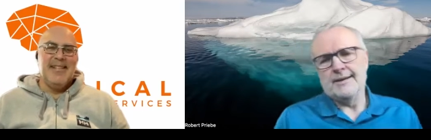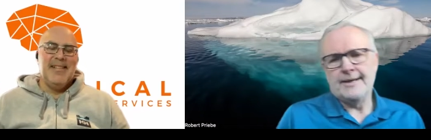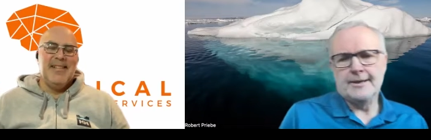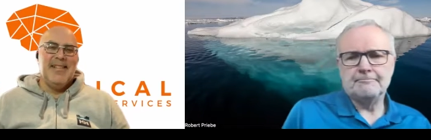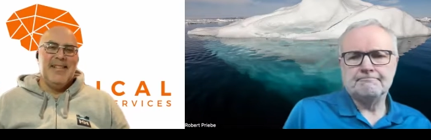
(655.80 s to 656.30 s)

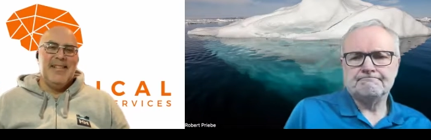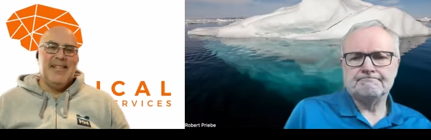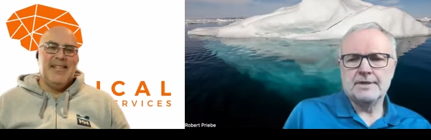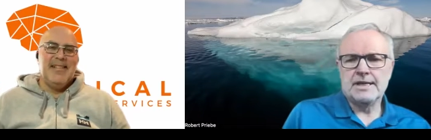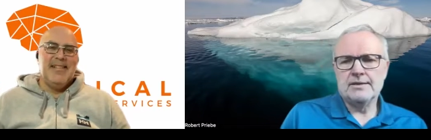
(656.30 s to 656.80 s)
Speaker 1: Um,
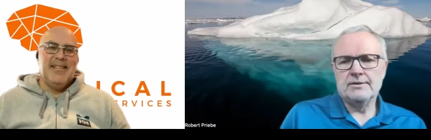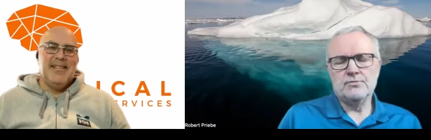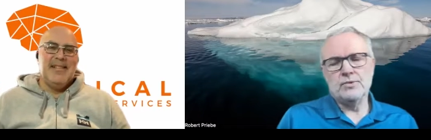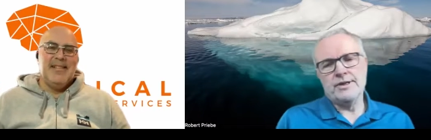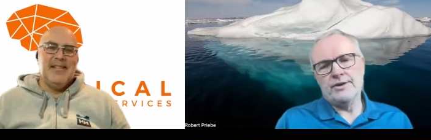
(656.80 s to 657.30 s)

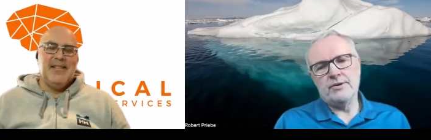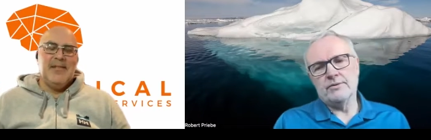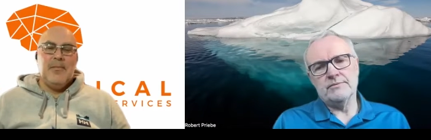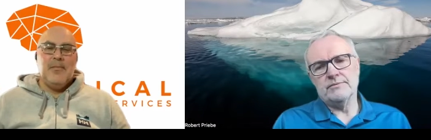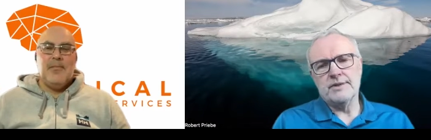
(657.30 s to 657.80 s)
and you
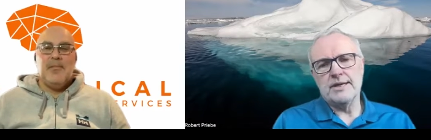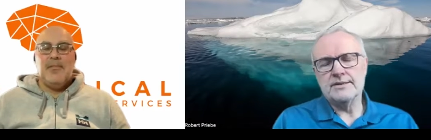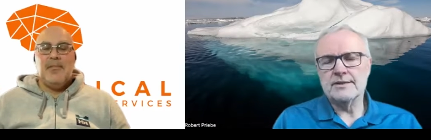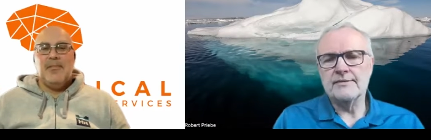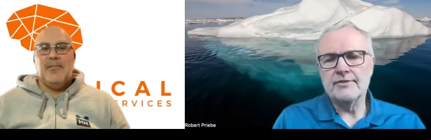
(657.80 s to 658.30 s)
know,
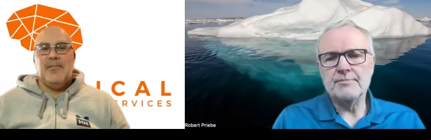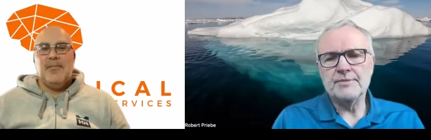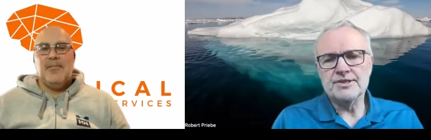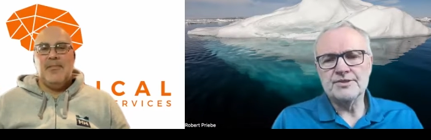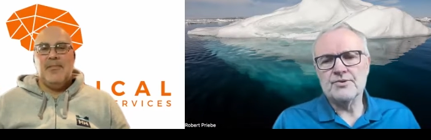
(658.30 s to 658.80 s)
City of
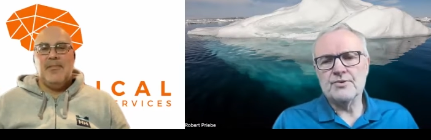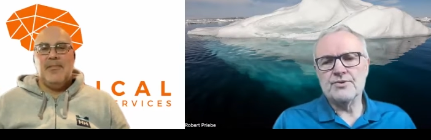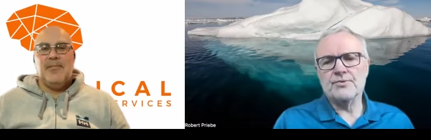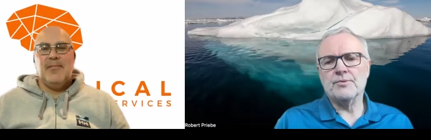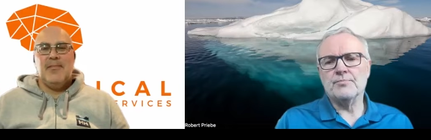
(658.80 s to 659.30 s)
Edmonton's
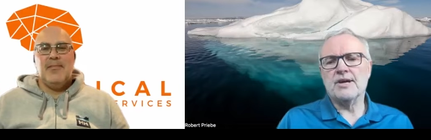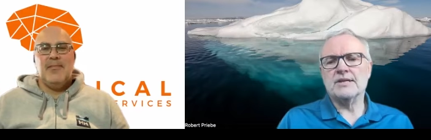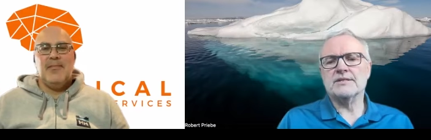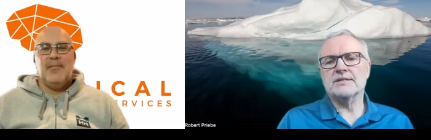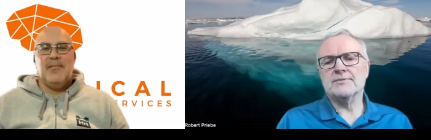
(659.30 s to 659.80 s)
going through a
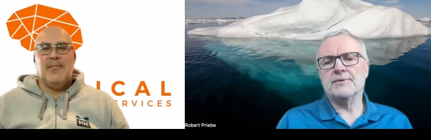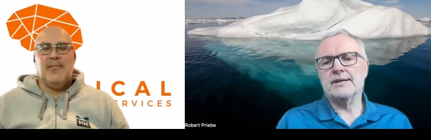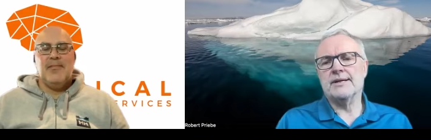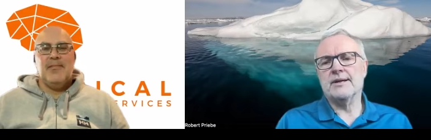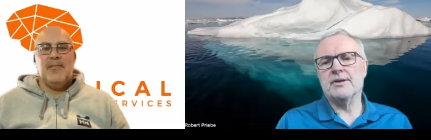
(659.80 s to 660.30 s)
process
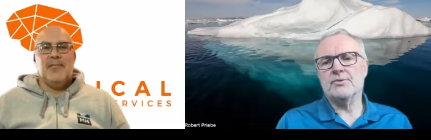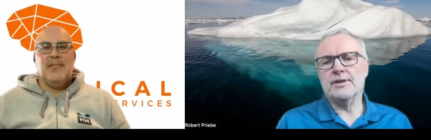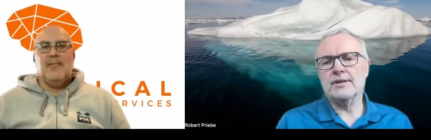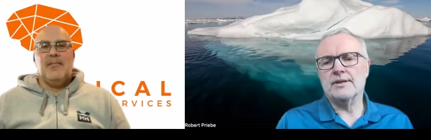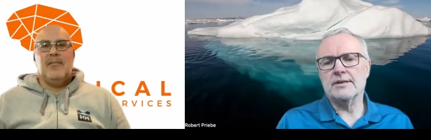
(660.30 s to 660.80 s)
right now
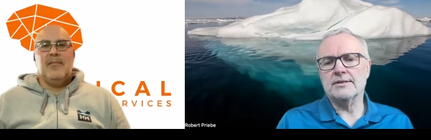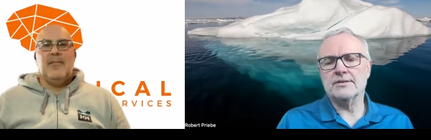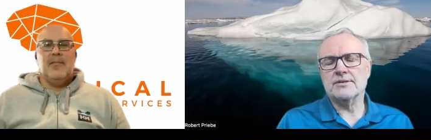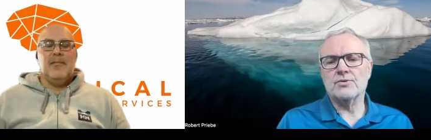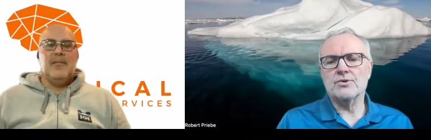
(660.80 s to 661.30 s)
with going uh,
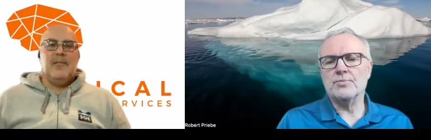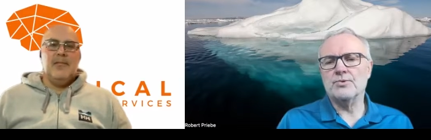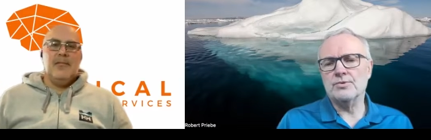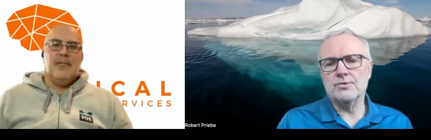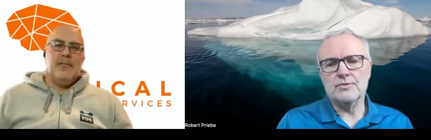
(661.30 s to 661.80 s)

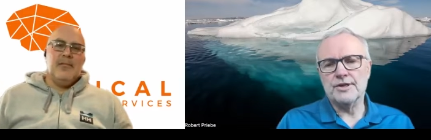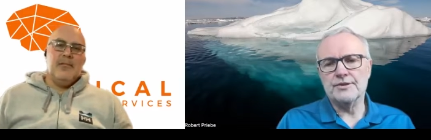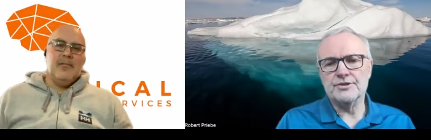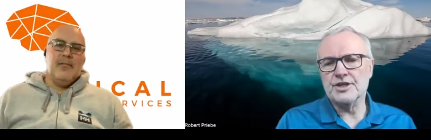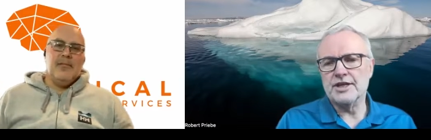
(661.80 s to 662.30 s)
Scona Pool where
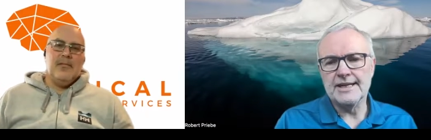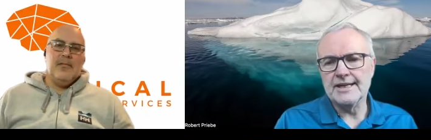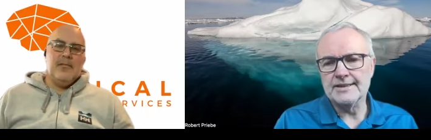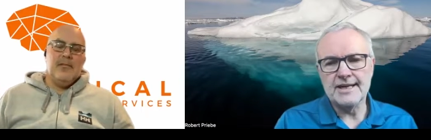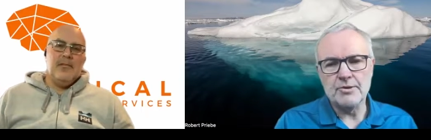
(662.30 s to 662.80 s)
they're
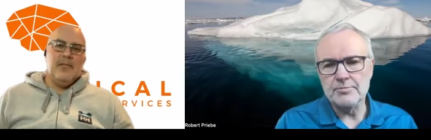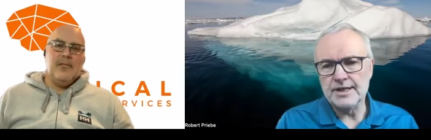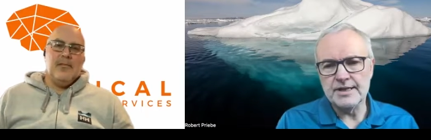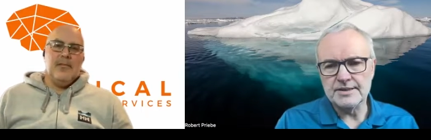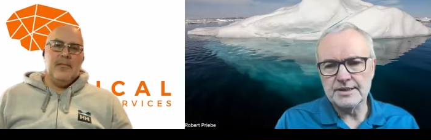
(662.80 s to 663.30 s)
shutting it down
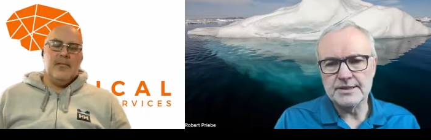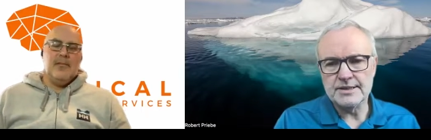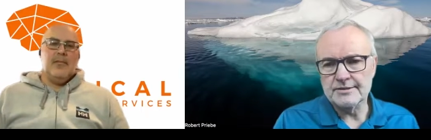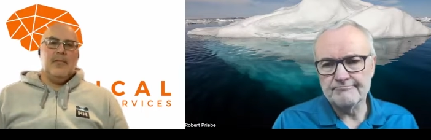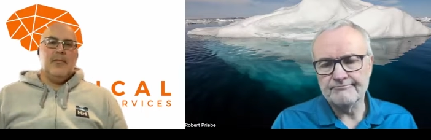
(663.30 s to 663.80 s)
because
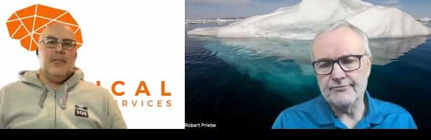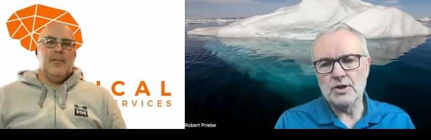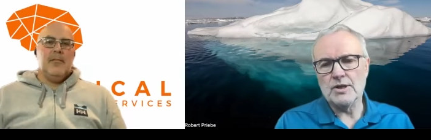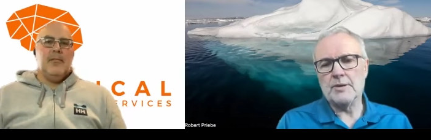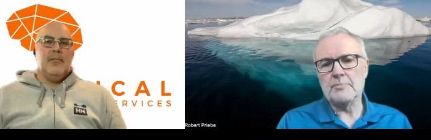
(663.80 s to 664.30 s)
it's
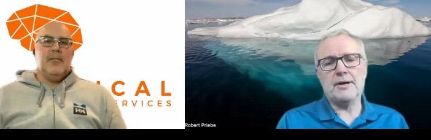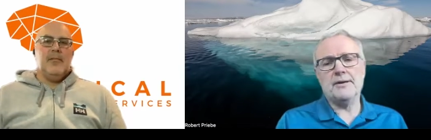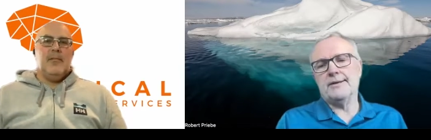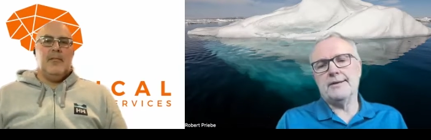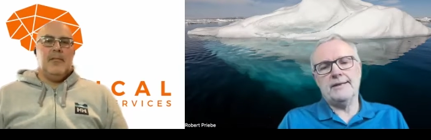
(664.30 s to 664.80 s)
falling
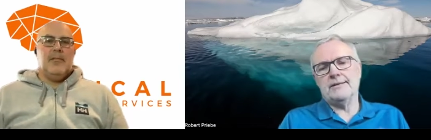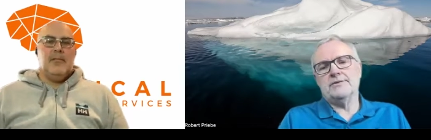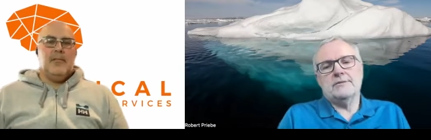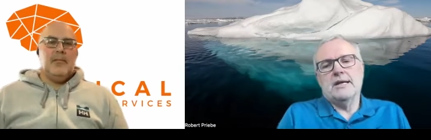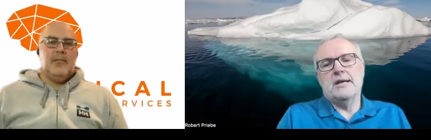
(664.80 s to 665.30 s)
apart and